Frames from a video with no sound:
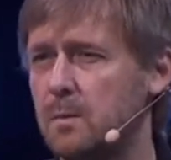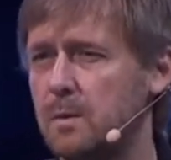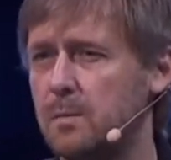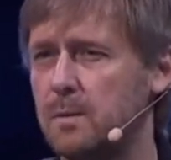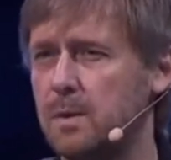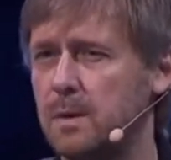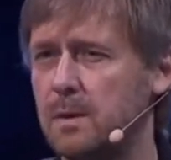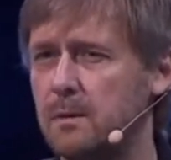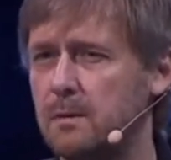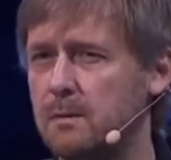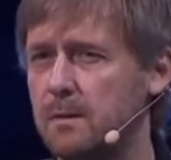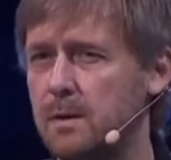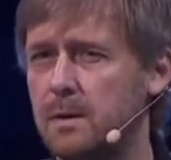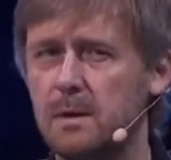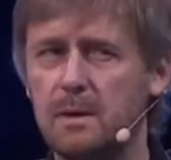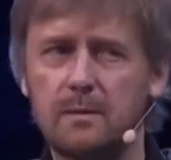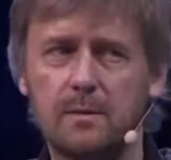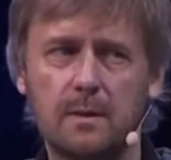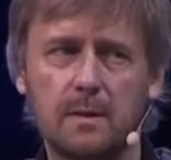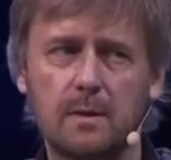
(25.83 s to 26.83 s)
will be
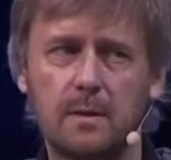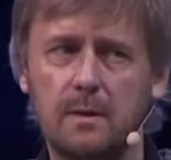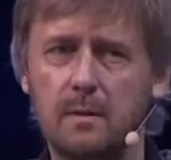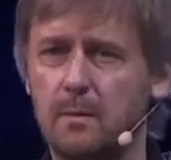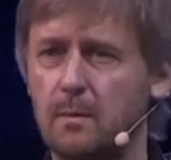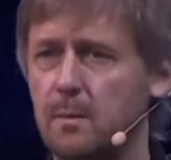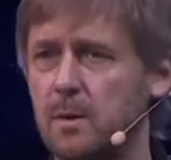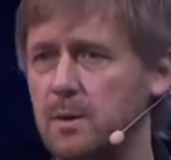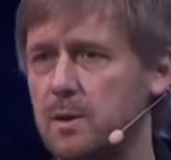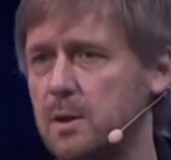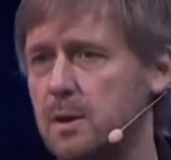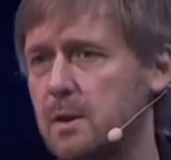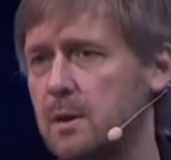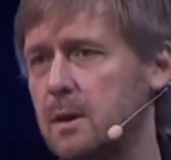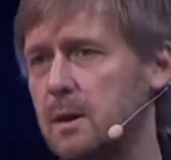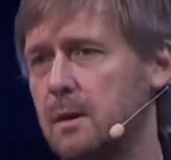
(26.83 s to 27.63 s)
very different than The Witcher,